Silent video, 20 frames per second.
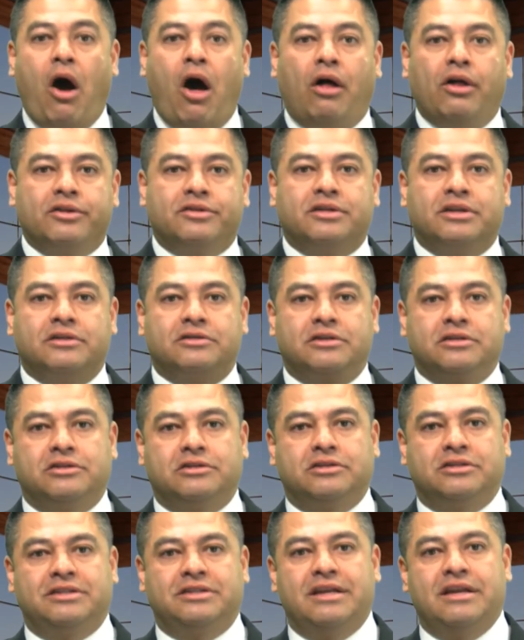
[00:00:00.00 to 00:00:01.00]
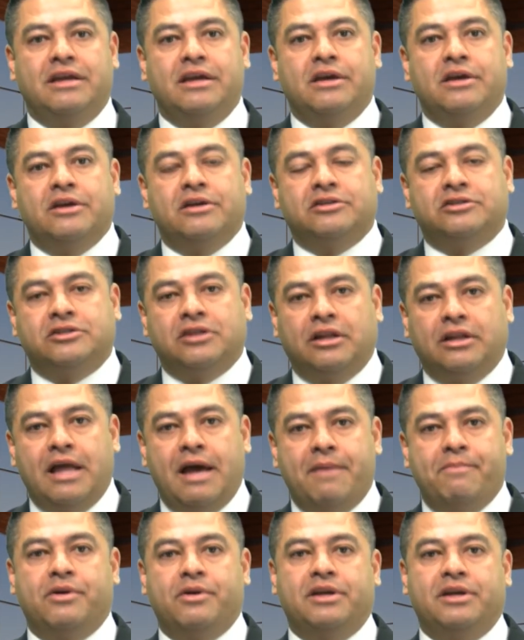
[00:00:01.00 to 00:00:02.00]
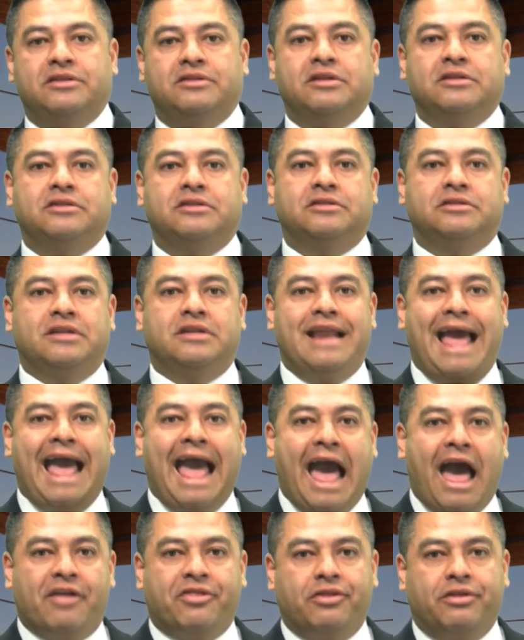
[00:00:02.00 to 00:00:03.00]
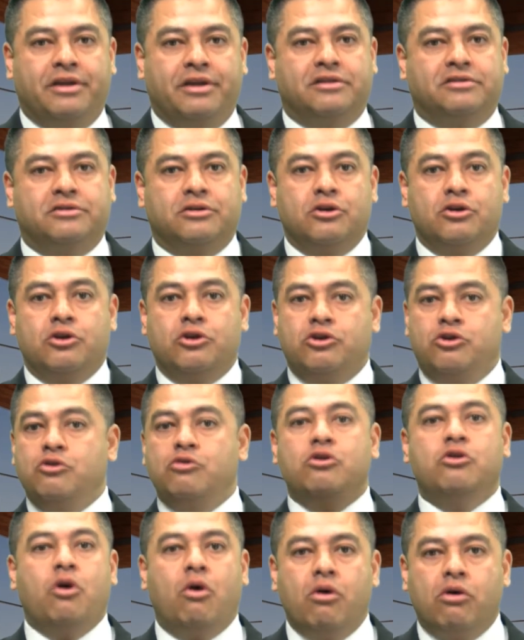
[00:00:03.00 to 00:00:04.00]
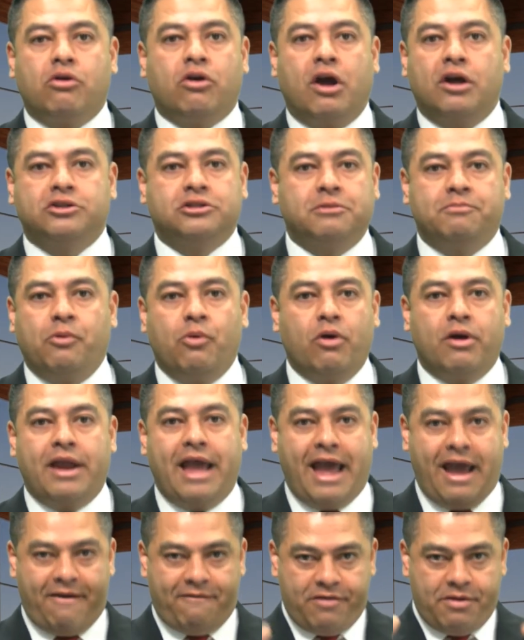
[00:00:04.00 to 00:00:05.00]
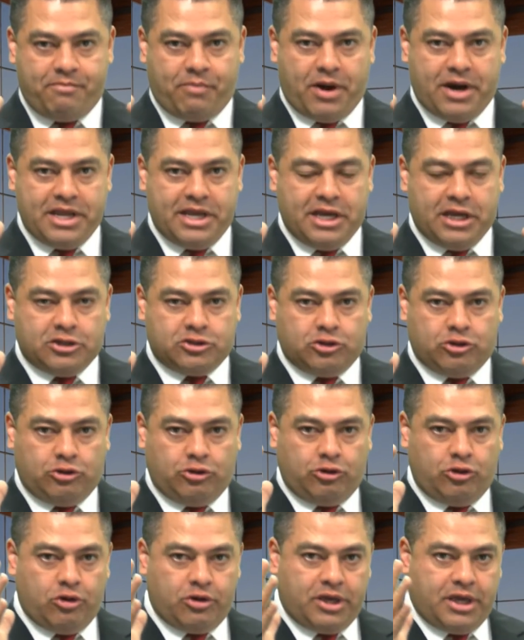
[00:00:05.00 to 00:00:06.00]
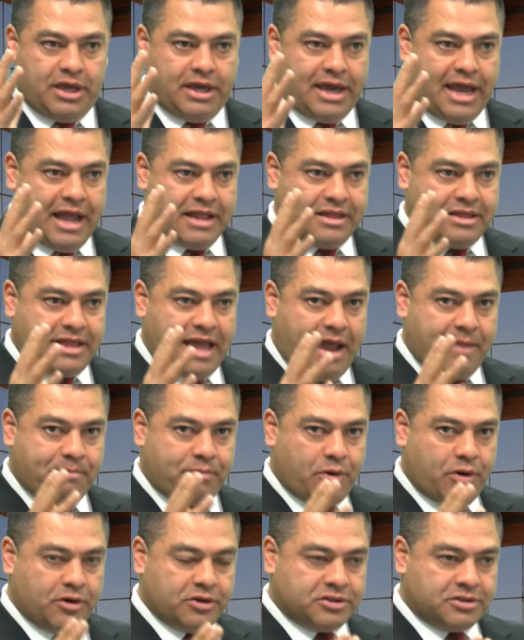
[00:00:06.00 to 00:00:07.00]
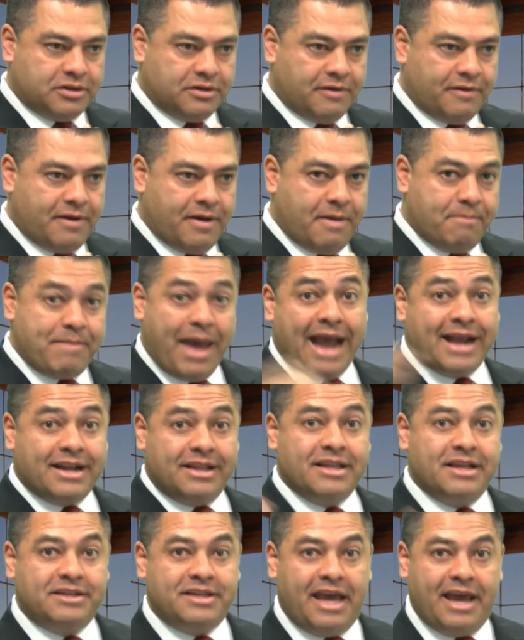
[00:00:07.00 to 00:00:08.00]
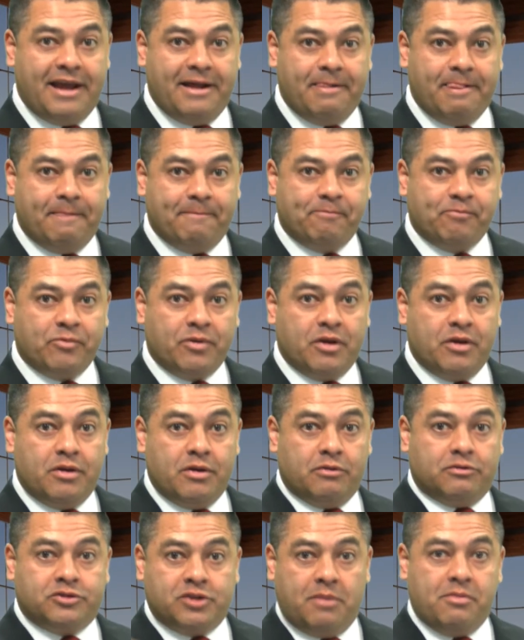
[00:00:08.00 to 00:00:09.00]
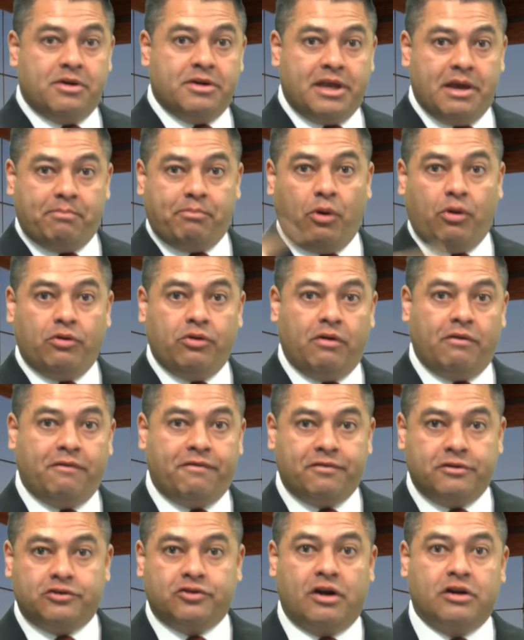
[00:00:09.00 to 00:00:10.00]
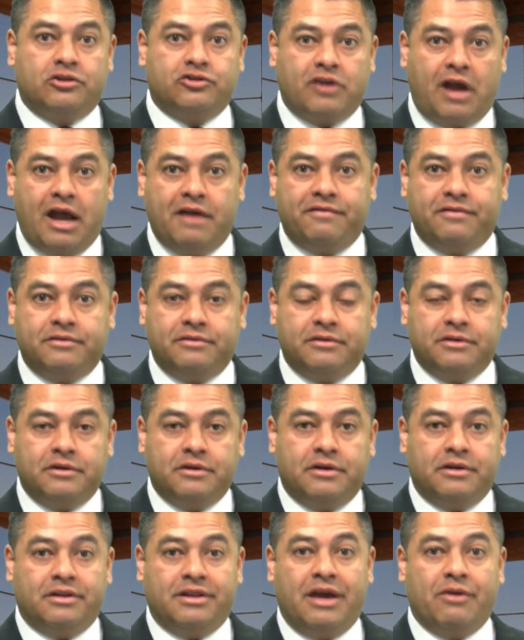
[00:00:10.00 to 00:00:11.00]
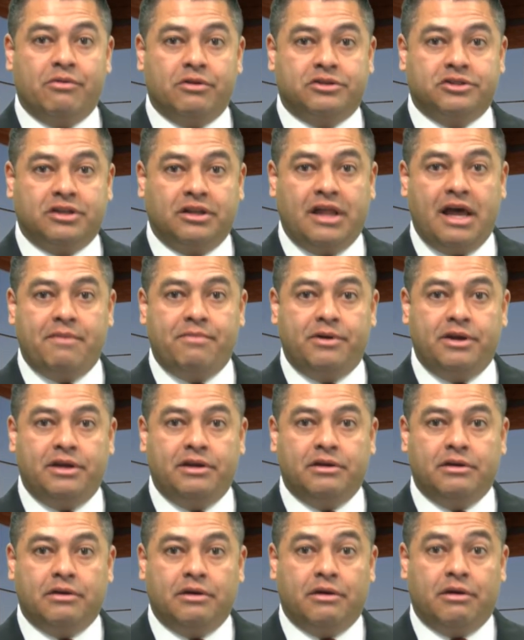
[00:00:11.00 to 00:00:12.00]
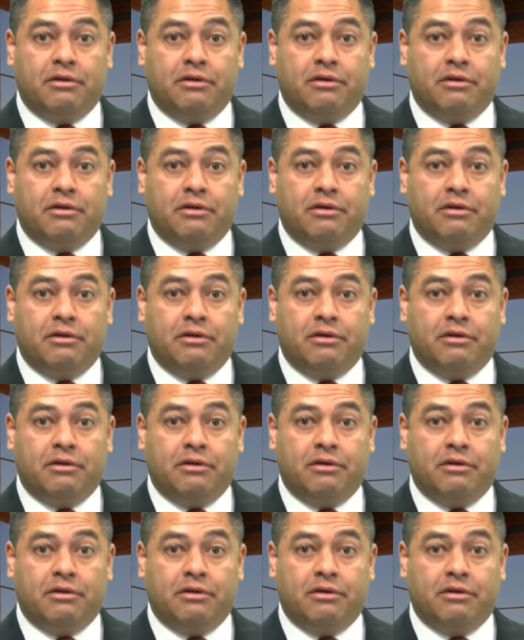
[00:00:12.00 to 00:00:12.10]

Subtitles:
politics. This is in celebrities. This is in athletes. You can go across the board. Everybody is looking at that person. Back in the day, someone get pulled over for drunk driving, they were a celebrity,